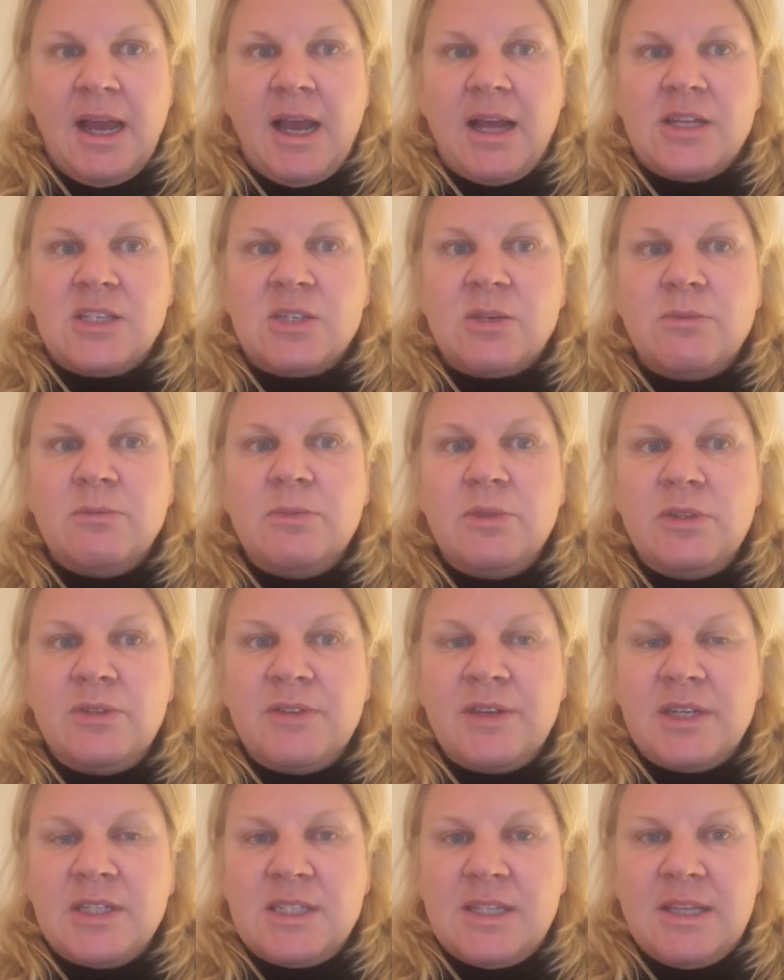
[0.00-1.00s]
And so
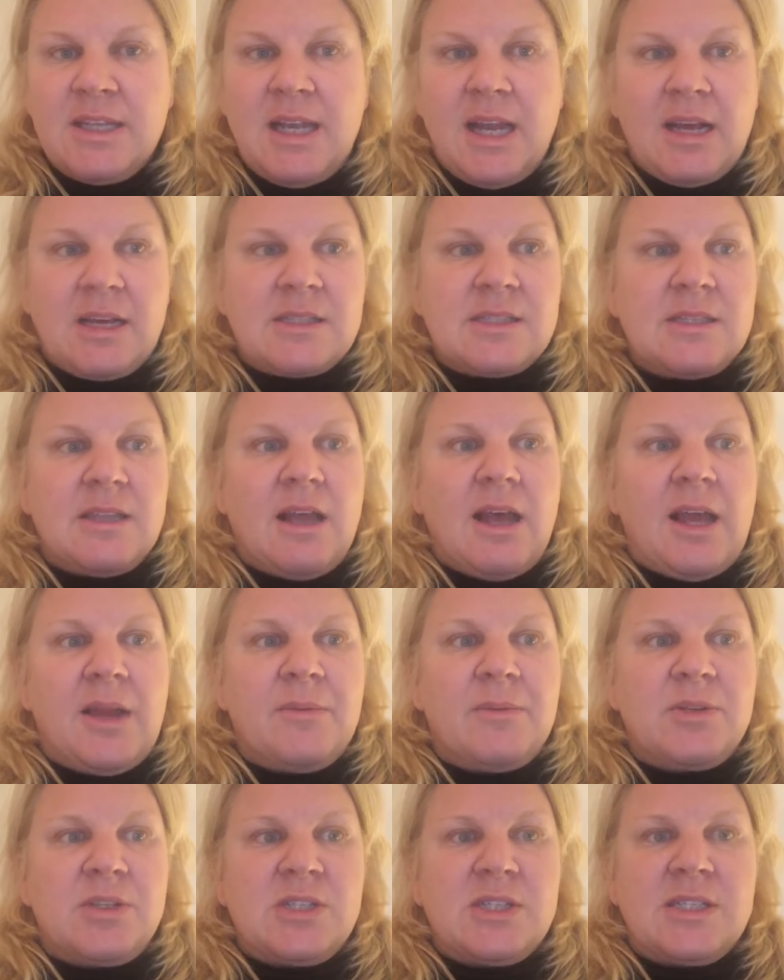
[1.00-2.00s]
moving to the next slide,
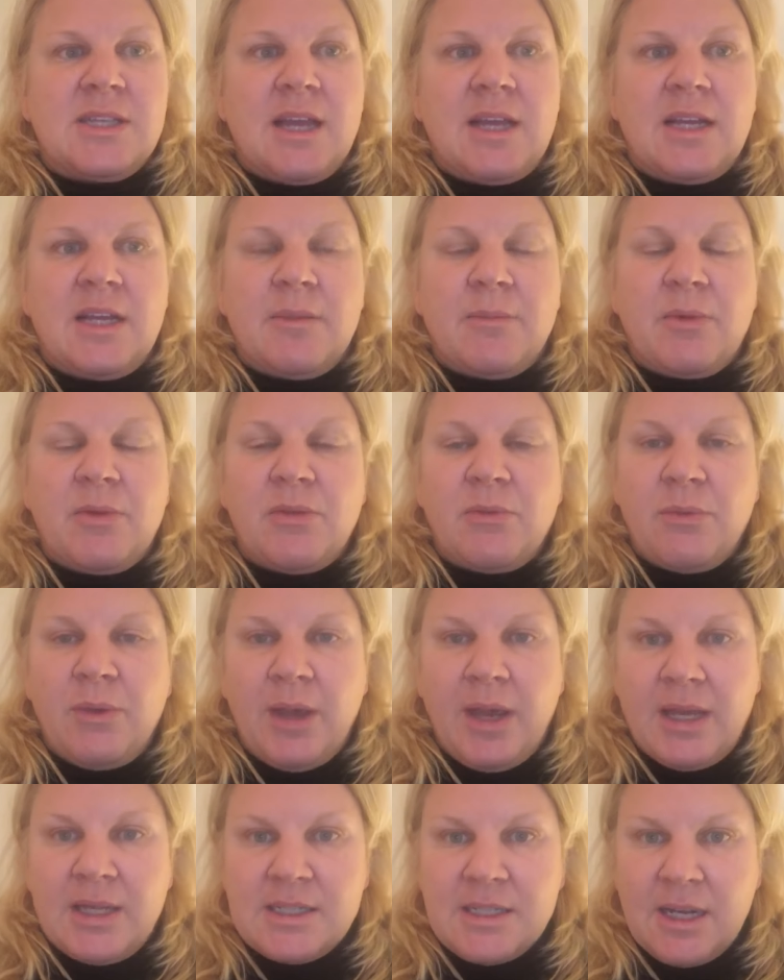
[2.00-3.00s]
which is slide number
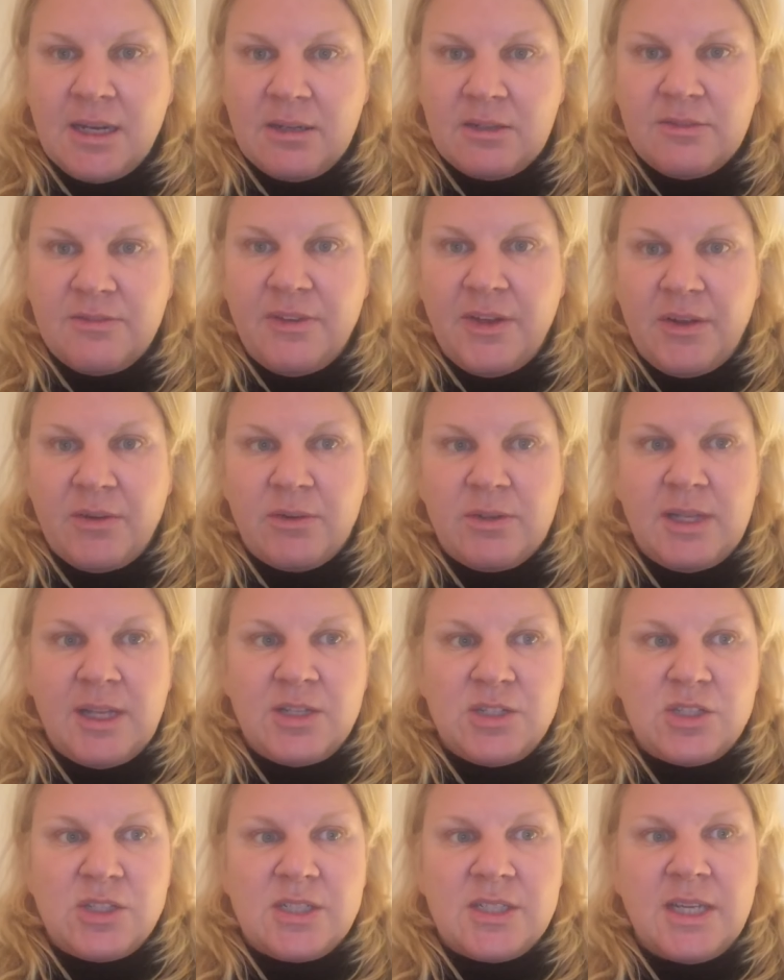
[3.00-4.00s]
3, entitled Federal
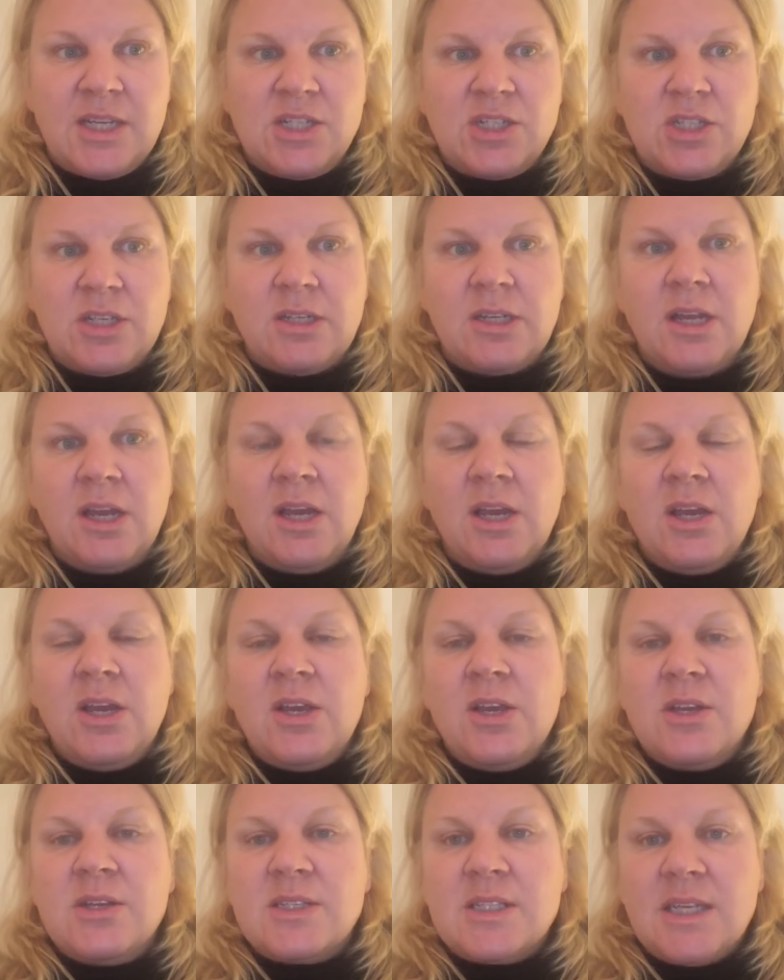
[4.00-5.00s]
Legislation,
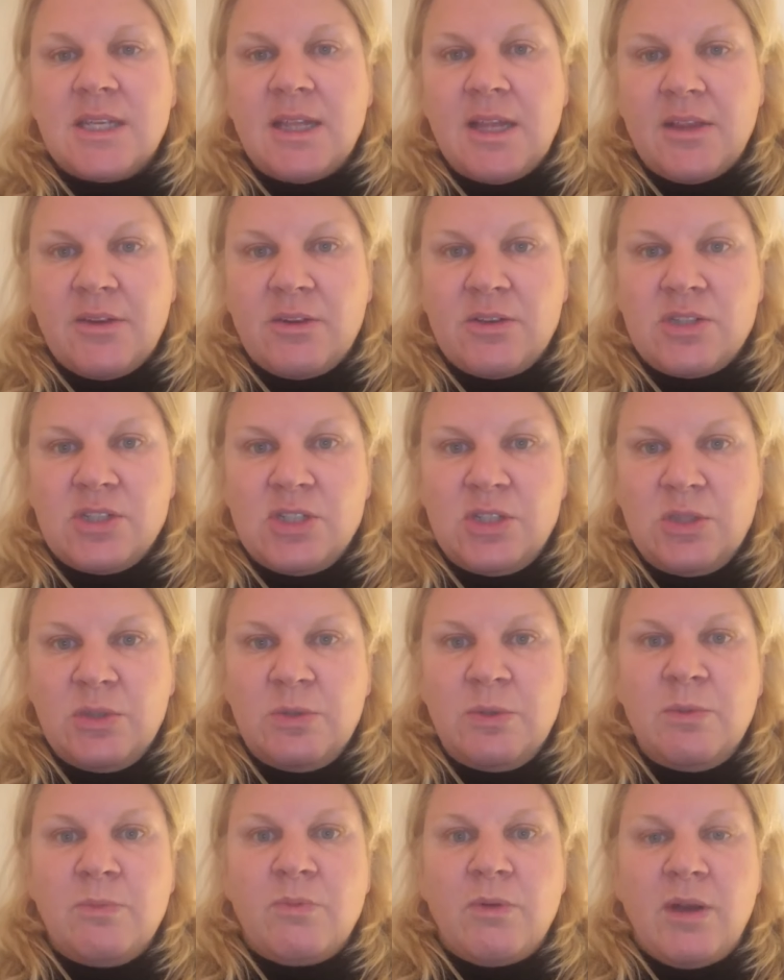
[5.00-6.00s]
you'll see that there are
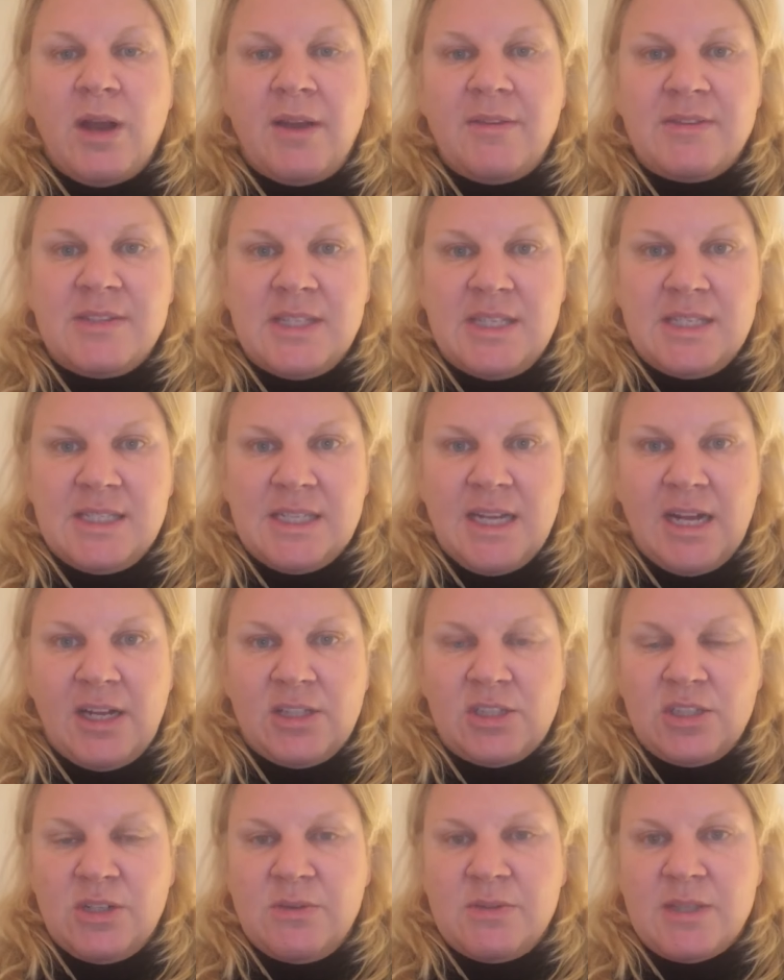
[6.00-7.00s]
2 privacy
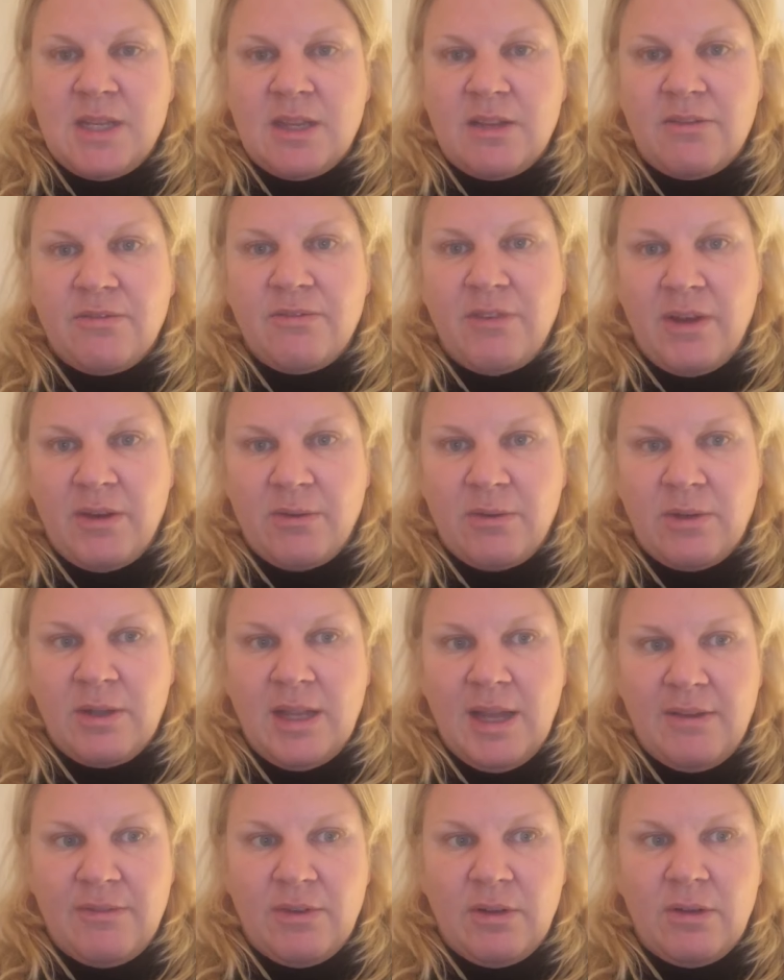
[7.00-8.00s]
statutes at the federal
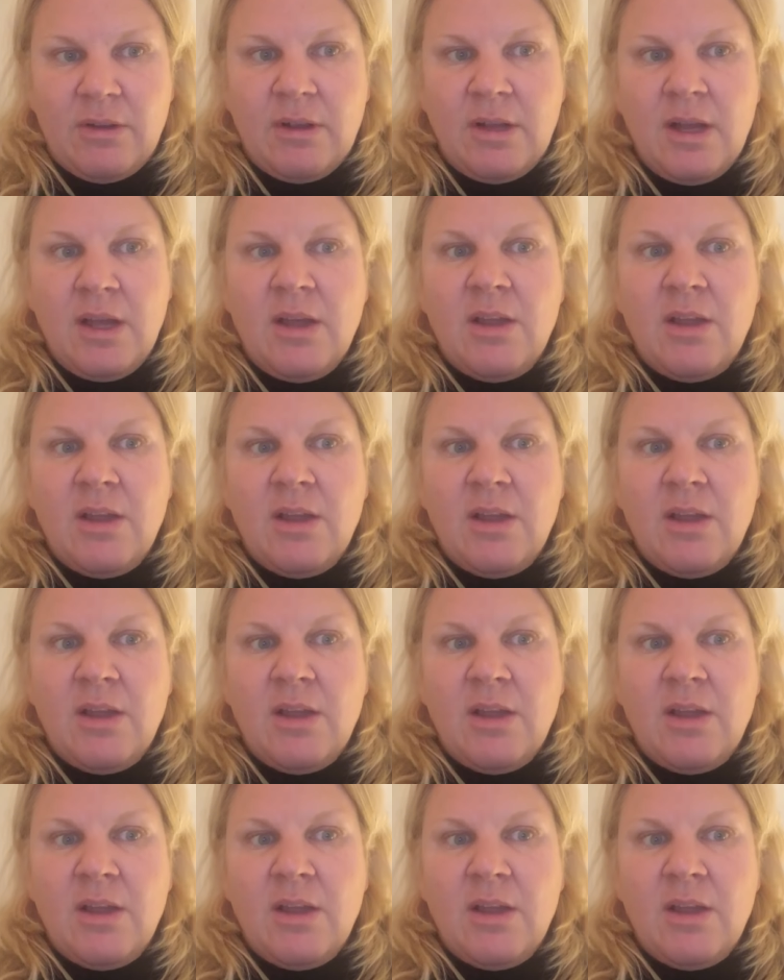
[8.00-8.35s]
level.